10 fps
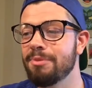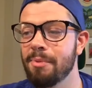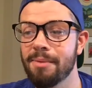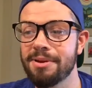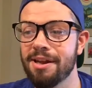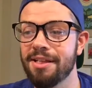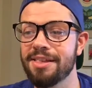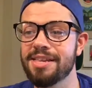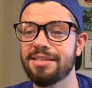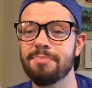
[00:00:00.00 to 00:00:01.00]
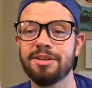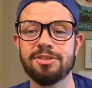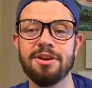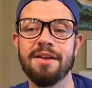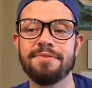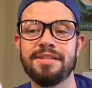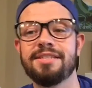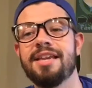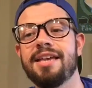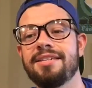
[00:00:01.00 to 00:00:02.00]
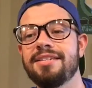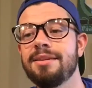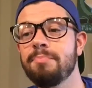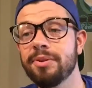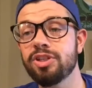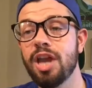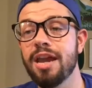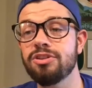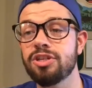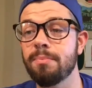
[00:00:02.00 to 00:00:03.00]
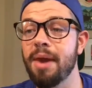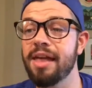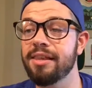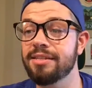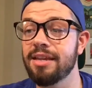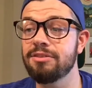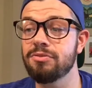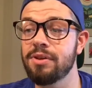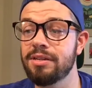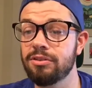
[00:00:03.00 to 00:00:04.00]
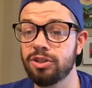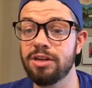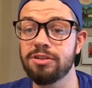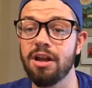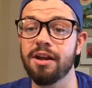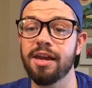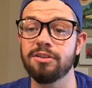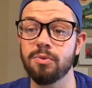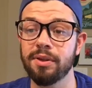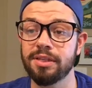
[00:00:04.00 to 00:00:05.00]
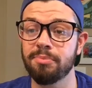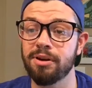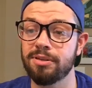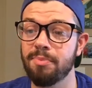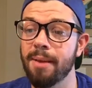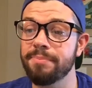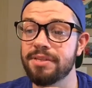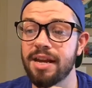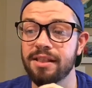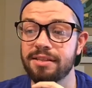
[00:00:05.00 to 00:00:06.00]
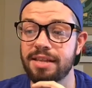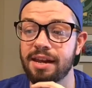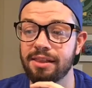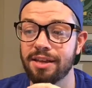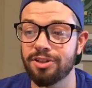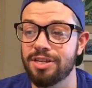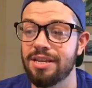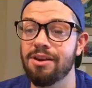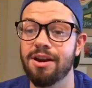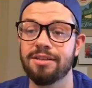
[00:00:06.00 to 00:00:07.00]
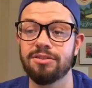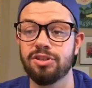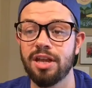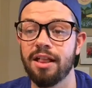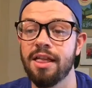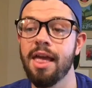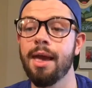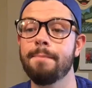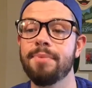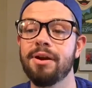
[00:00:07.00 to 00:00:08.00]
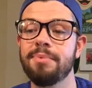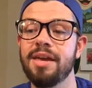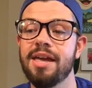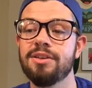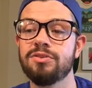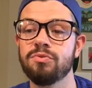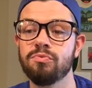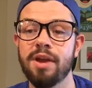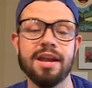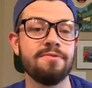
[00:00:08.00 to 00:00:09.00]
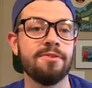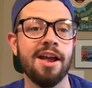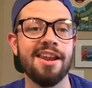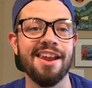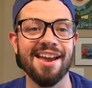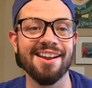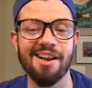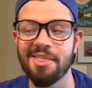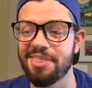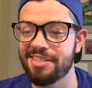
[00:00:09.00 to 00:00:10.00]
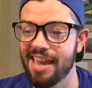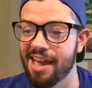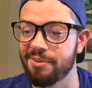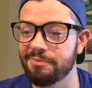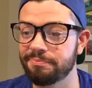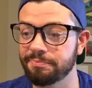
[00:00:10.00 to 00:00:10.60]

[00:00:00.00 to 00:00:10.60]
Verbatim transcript: the Barbie doll is a picture of success. A simple change to pale accessories, sheer stockings, quilted purse, pumps, necklace, and a luscious iridescent shell, and Barbie is ready for a night on the town.